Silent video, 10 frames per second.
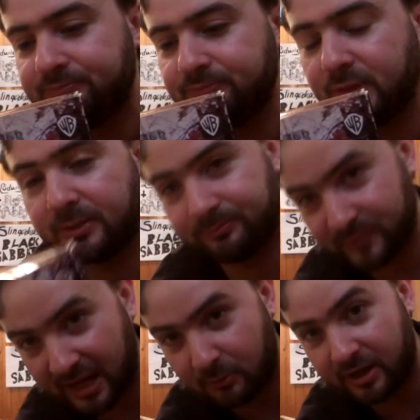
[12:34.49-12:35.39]
But
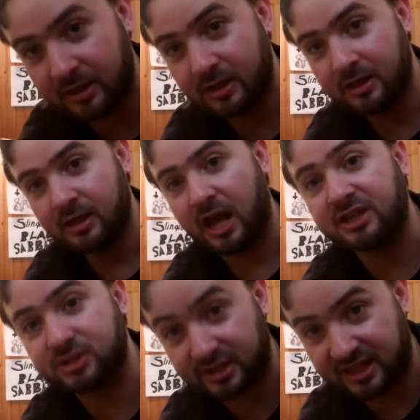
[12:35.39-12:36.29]
anyway, I
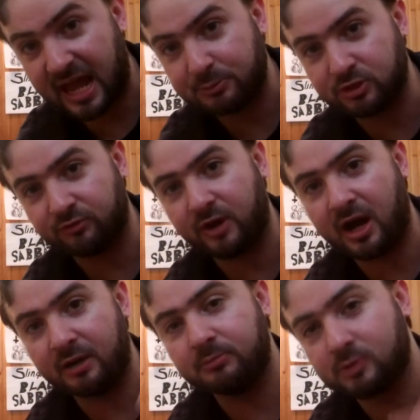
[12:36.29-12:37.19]
just like to capture the
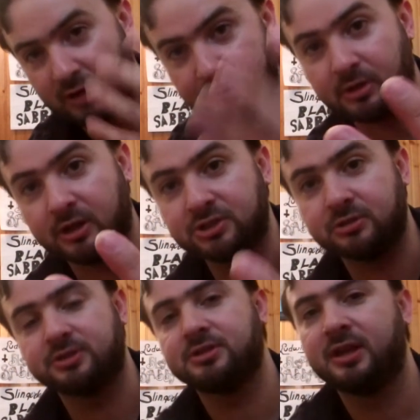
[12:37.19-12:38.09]
vibe, grab your
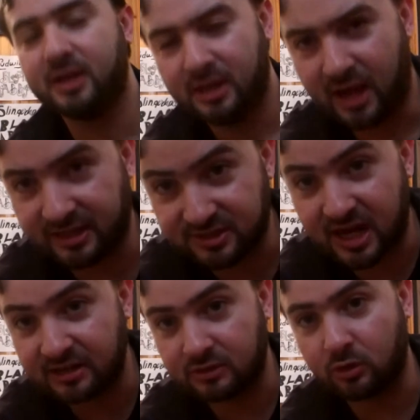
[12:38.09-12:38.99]
interest. I
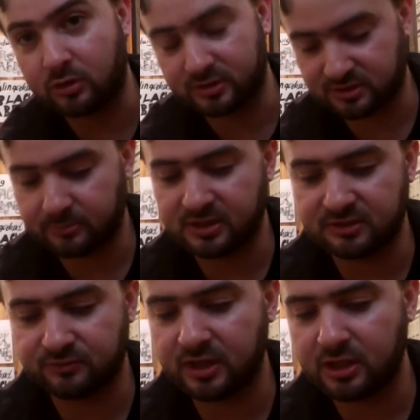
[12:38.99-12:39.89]
decided to talk in some of
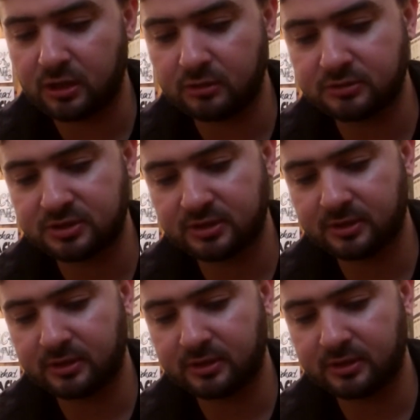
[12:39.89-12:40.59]
these videos.